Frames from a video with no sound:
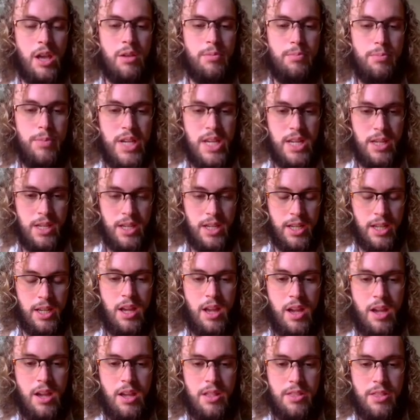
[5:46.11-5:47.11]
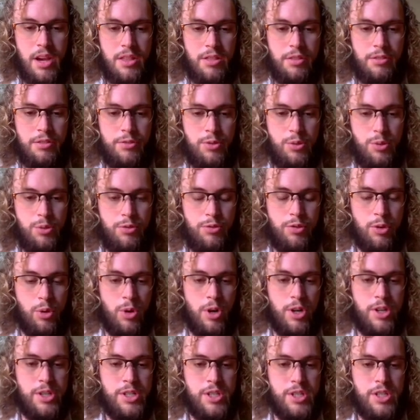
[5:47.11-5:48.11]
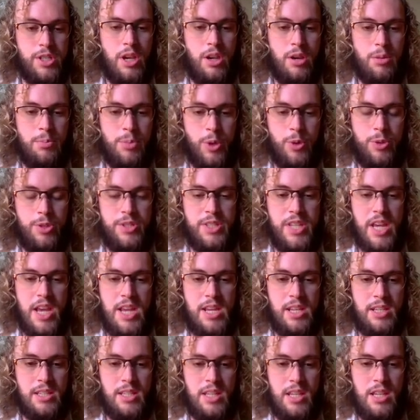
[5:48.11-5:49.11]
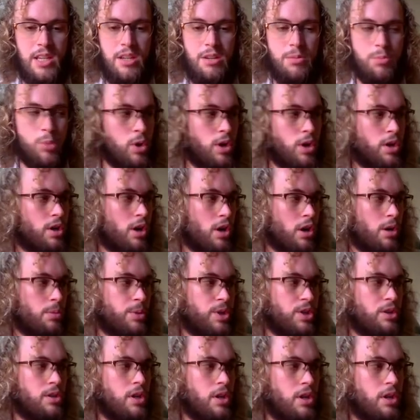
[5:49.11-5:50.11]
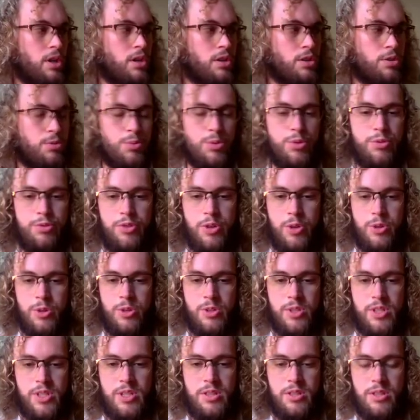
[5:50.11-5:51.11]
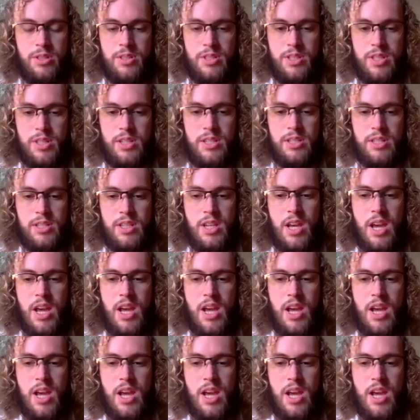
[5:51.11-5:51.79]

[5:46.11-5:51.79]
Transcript: meaning that the food forest both takes in more carbon through photosynthesis